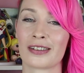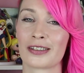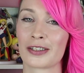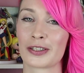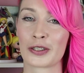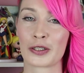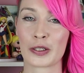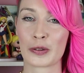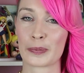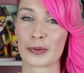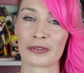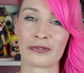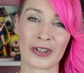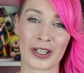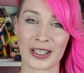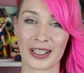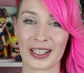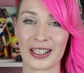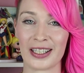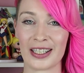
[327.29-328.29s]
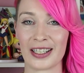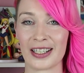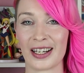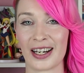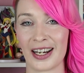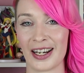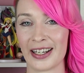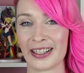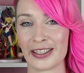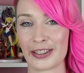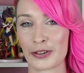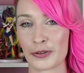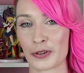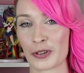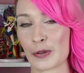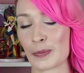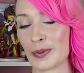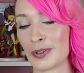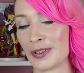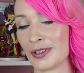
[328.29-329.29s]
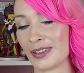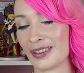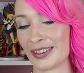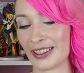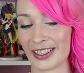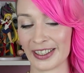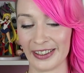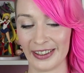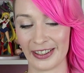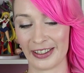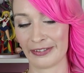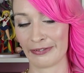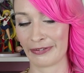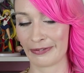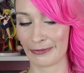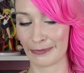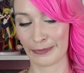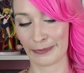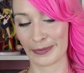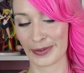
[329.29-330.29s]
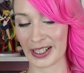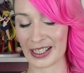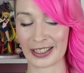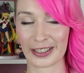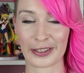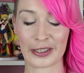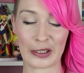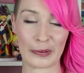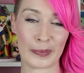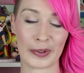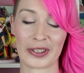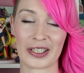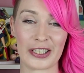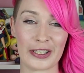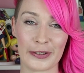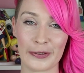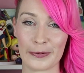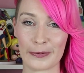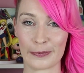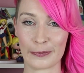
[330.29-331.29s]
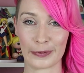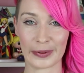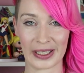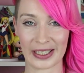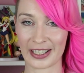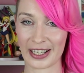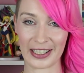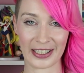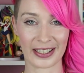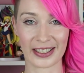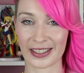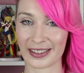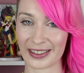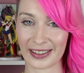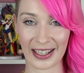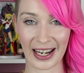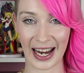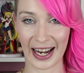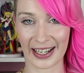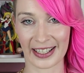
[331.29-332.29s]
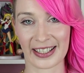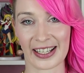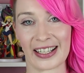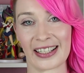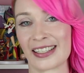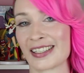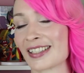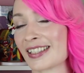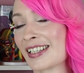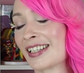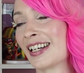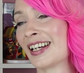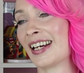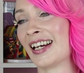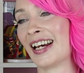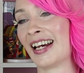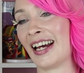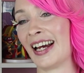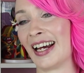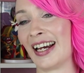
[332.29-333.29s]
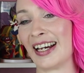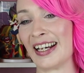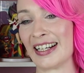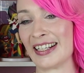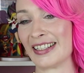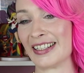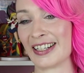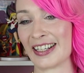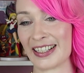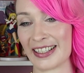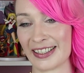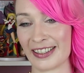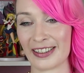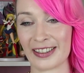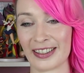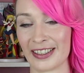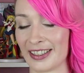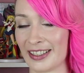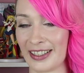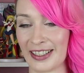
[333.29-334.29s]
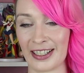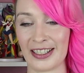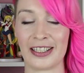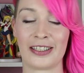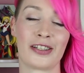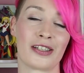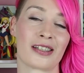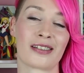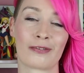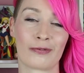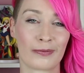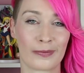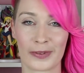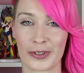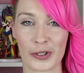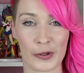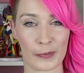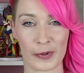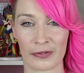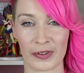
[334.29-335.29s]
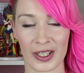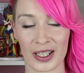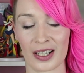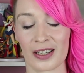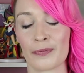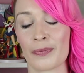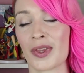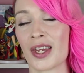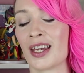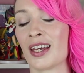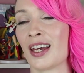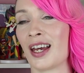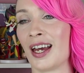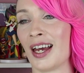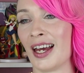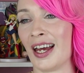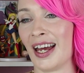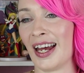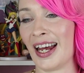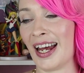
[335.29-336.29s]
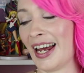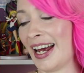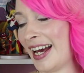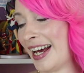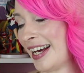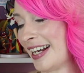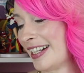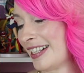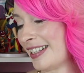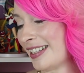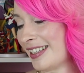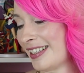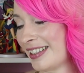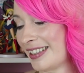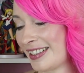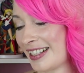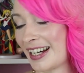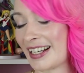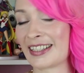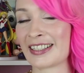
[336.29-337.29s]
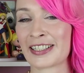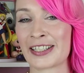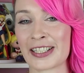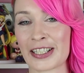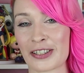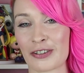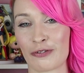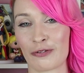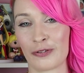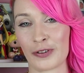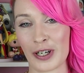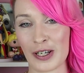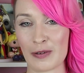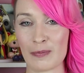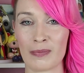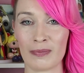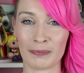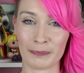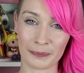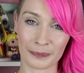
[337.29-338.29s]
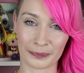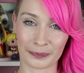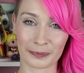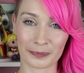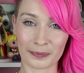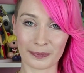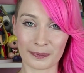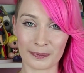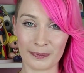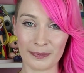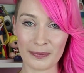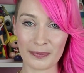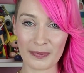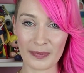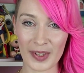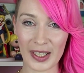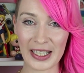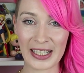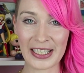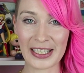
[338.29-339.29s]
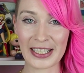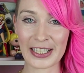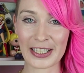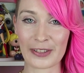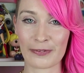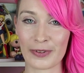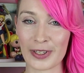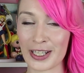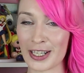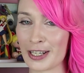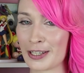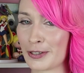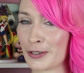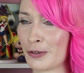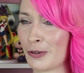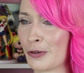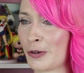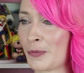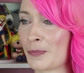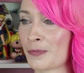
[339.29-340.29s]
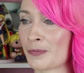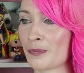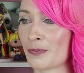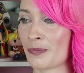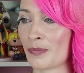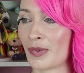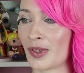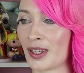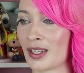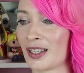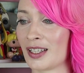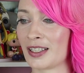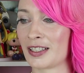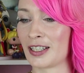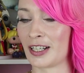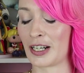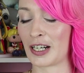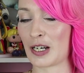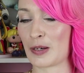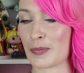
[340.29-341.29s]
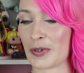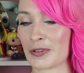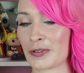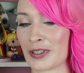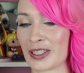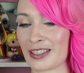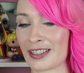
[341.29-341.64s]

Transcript: super funny and adorable. I love that super cute Wisconsin accent, and he's just super funny. And yeah, this is from his video talking about